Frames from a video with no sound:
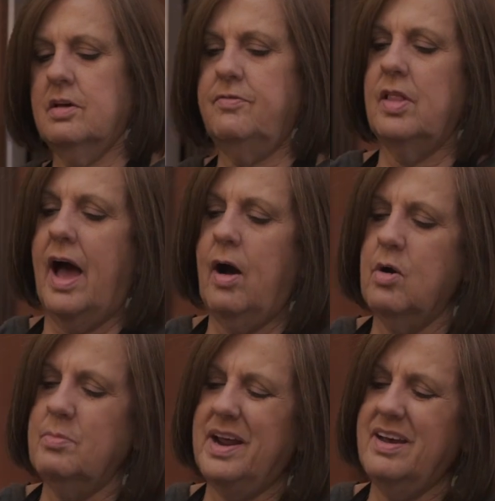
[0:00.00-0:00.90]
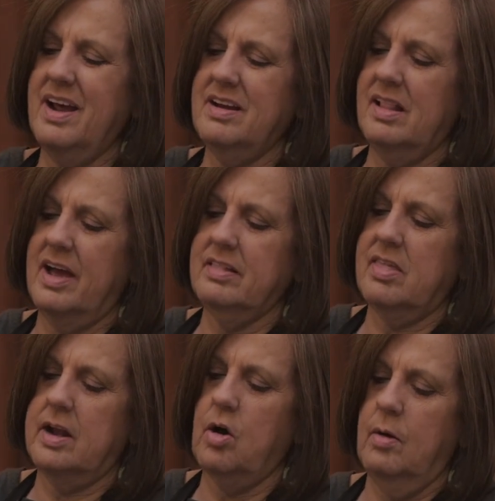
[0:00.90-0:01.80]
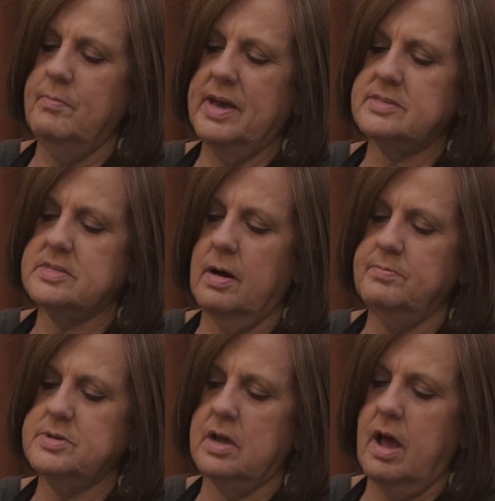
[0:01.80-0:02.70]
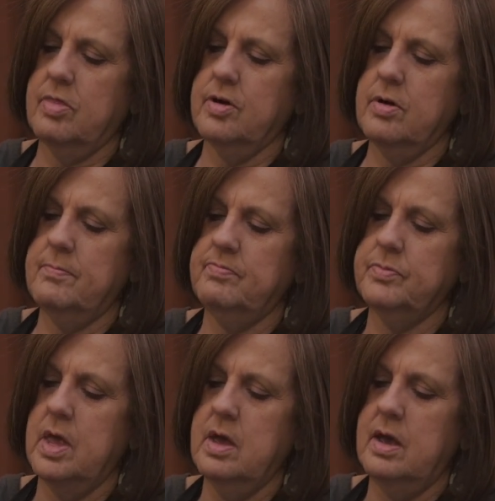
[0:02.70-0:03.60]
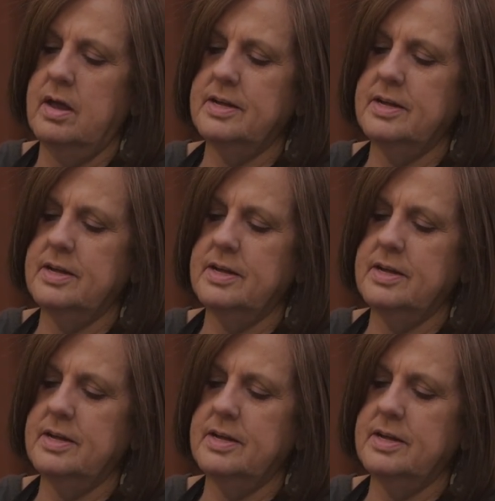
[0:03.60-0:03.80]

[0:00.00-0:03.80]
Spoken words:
flour, but I kind of like that all mixed up together. And